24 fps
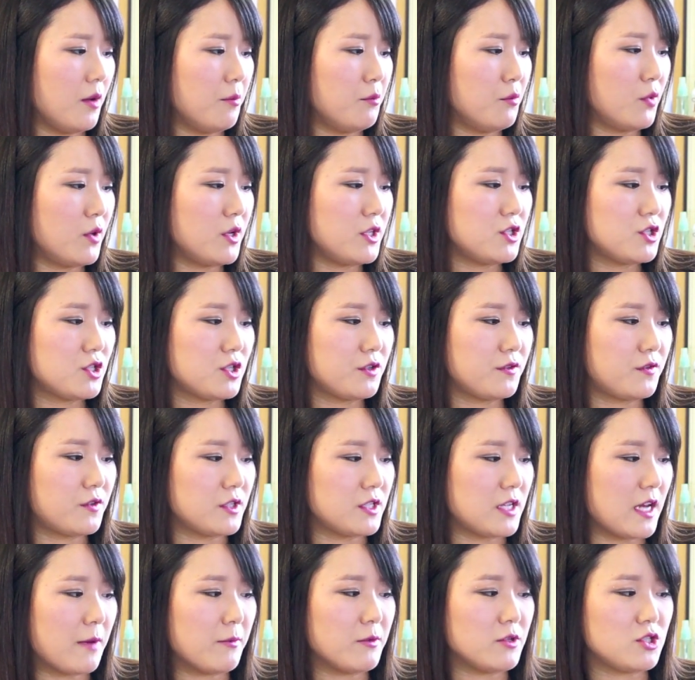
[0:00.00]
moisture for
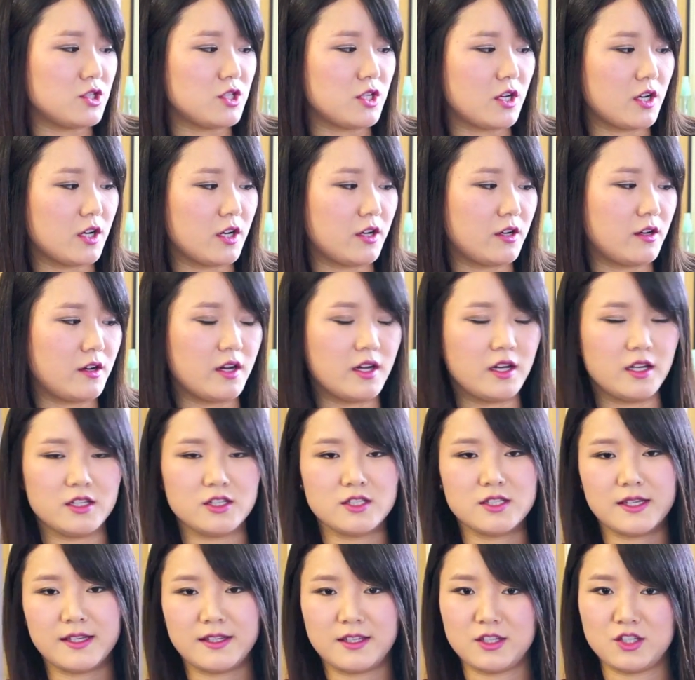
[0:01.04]
damaged hair, and
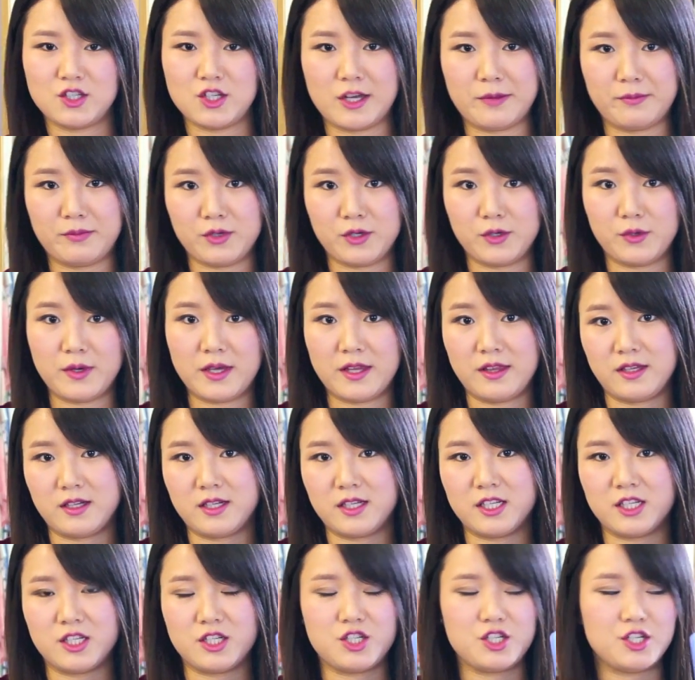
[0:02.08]
it's like the shampoo and the
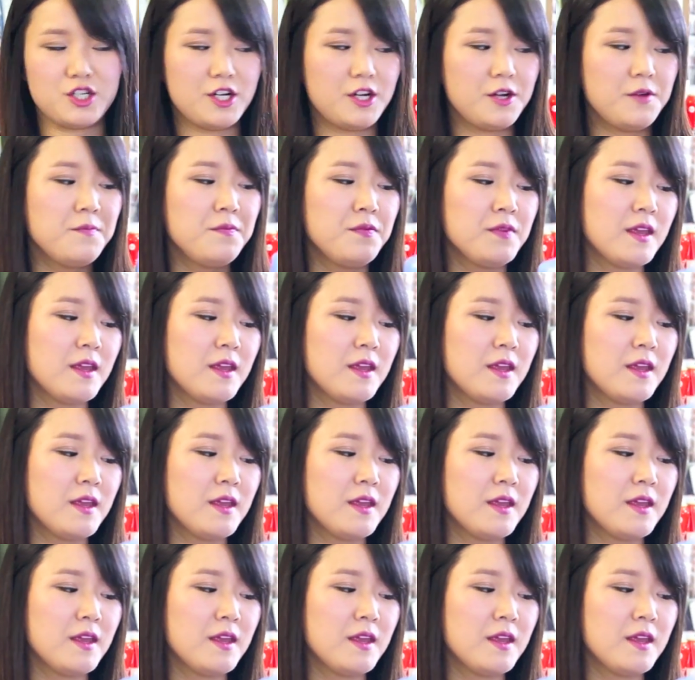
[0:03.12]
conditioner.